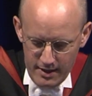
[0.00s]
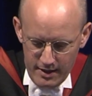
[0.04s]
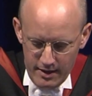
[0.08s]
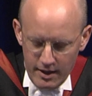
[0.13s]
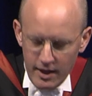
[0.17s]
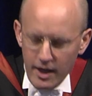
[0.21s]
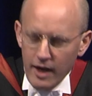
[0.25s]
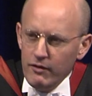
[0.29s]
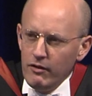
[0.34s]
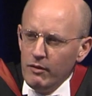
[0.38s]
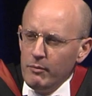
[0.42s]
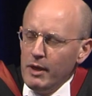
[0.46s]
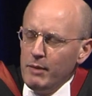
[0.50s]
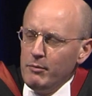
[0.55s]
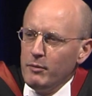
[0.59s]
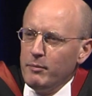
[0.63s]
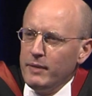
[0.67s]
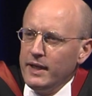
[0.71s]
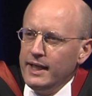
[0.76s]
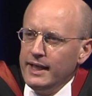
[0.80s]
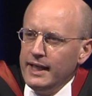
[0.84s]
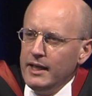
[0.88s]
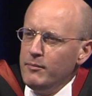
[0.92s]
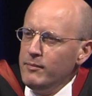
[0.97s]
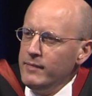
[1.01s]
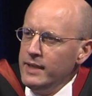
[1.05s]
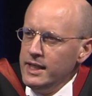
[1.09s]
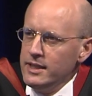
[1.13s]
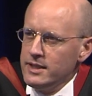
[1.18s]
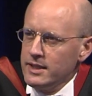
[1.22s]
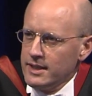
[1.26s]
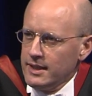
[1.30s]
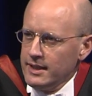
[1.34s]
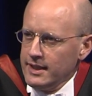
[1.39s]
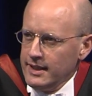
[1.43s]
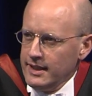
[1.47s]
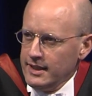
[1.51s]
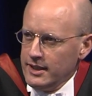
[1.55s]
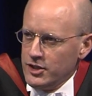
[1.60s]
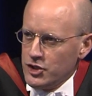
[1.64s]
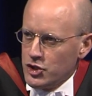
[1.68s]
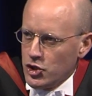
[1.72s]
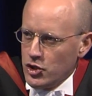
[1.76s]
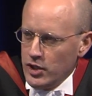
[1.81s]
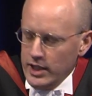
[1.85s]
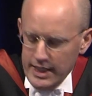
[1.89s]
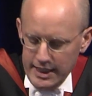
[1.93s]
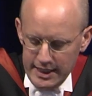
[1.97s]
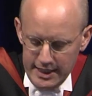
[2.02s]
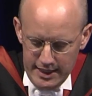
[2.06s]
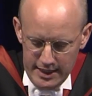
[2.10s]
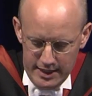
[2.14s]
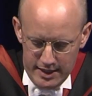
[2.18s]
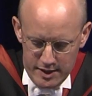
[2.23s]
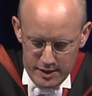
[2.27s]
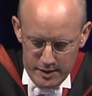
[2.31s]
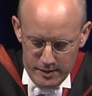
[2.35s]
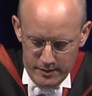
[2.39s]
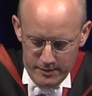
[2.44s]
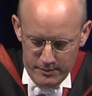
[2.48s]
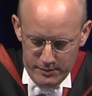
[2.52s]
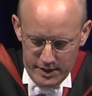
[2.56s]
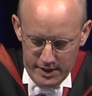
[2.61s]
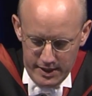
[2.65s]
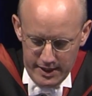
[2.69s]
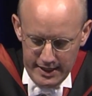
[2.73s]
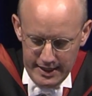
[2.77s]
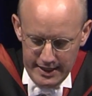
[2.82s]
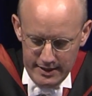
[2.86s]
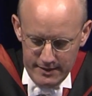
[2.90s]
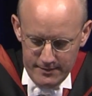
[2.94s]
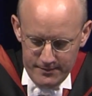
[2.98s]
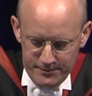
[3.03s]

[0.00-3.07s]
I remember being immediately intrigued by